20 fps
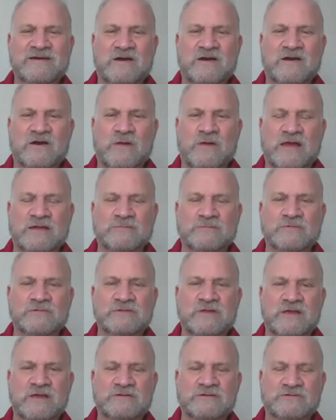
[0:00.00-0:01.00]
our animal
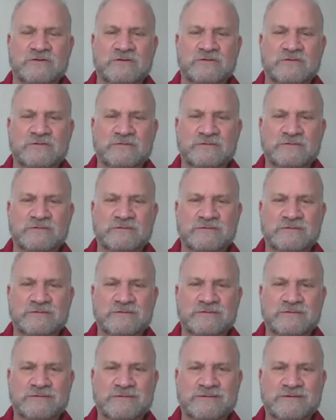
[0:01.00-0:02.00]
nature
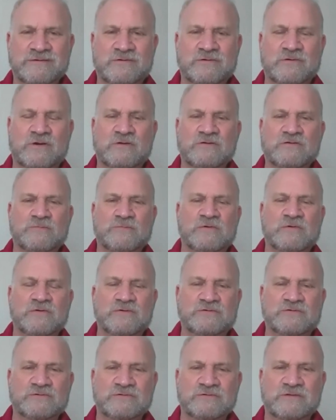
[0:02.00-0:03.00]
or our
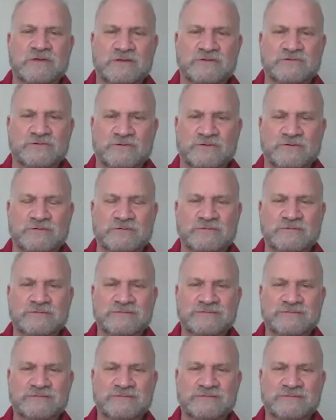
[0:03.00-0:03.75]
spiritual nature.